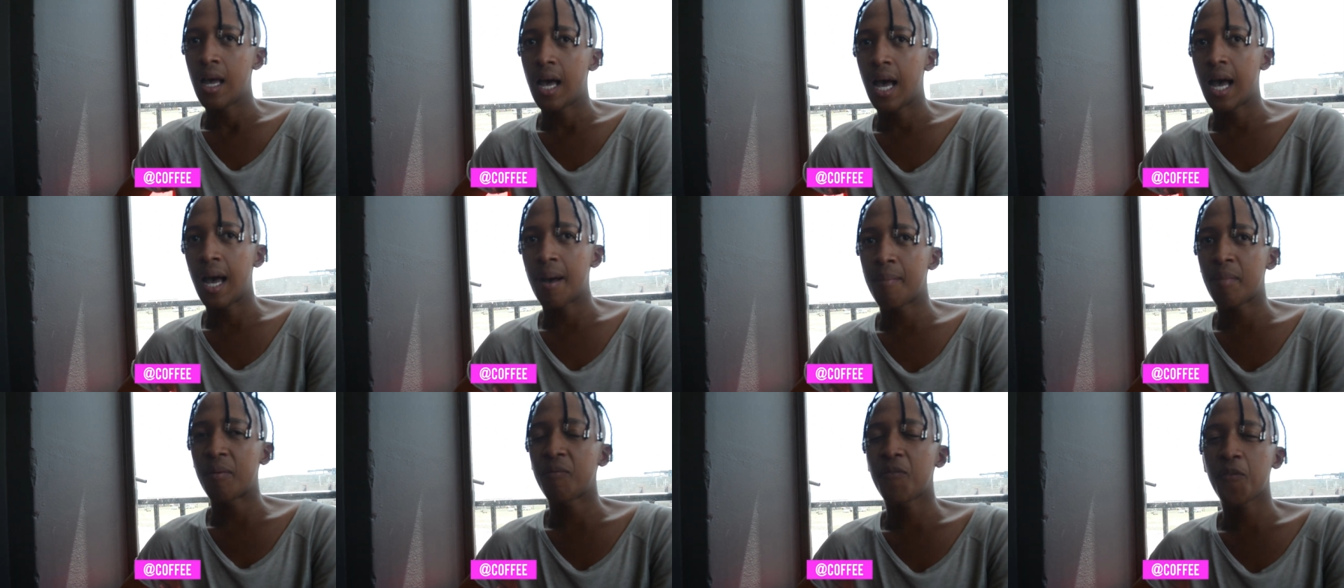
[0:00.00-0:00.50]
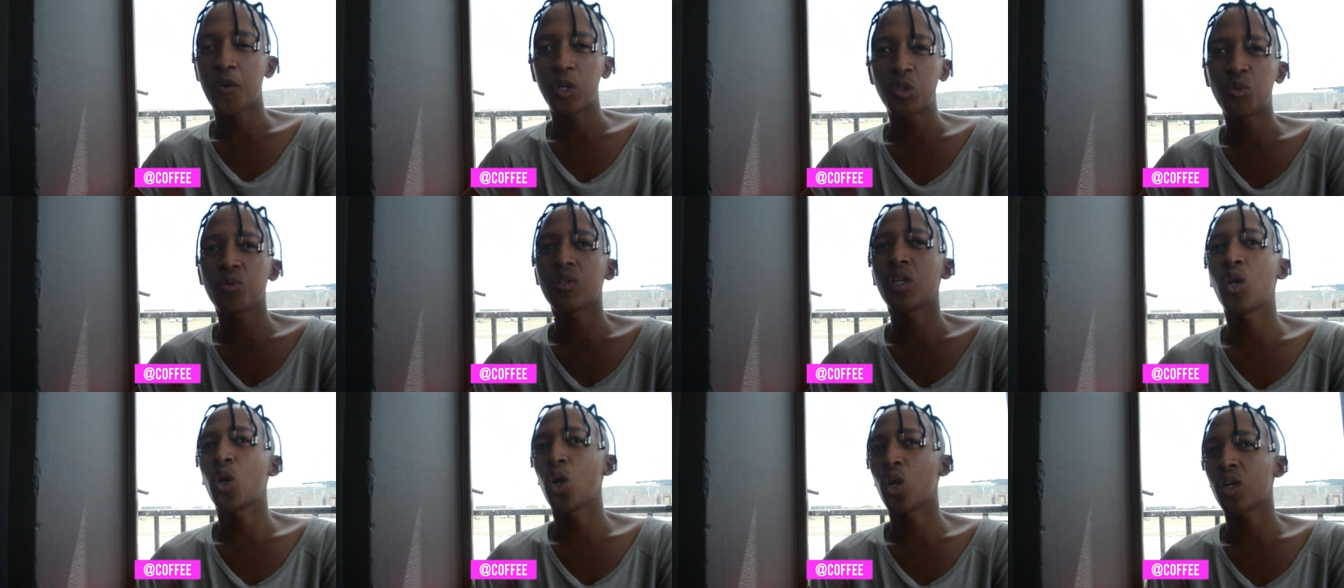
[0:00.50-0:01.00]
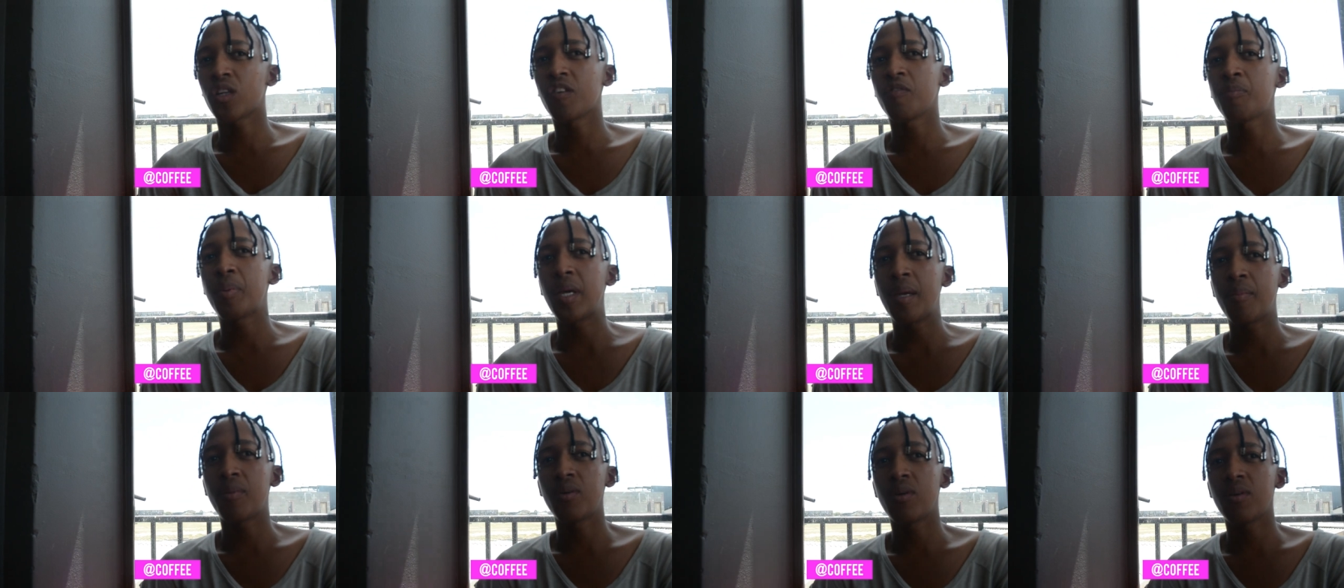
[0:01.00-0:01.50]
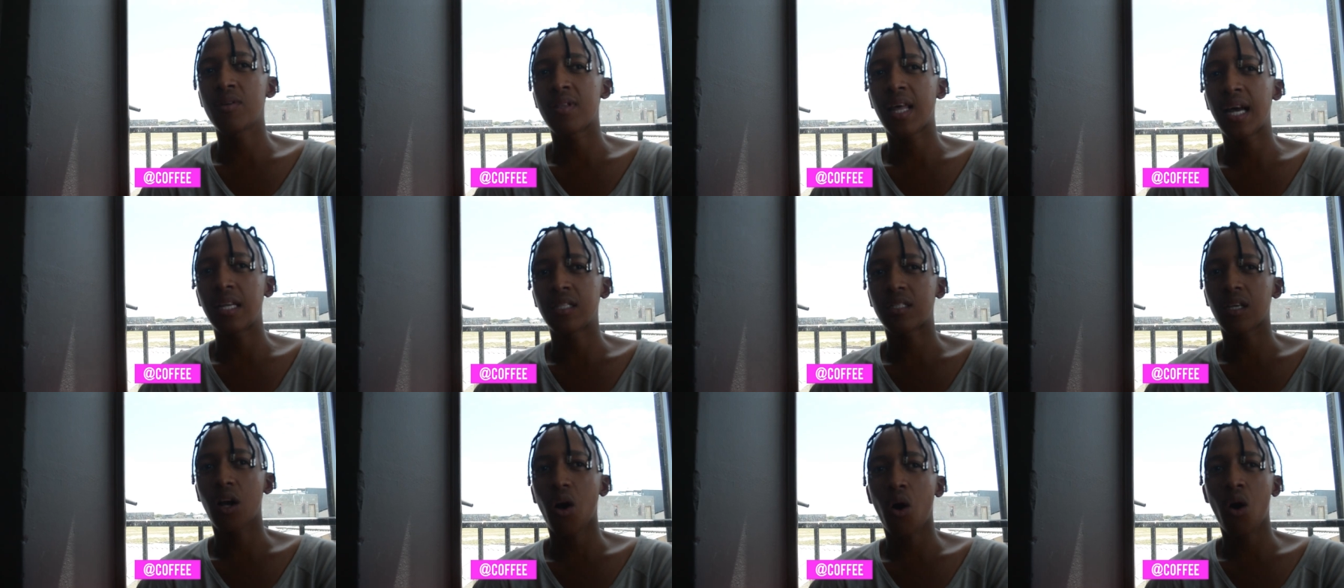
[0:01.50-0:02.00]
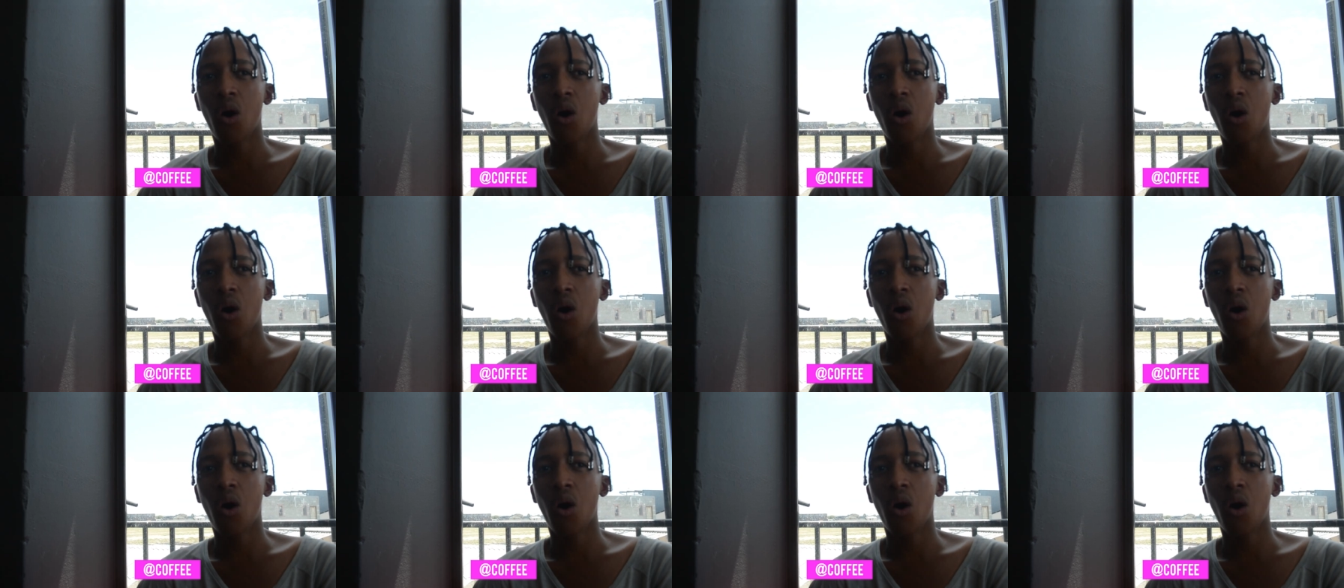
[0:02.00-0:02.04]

I'm friends with a lot of people that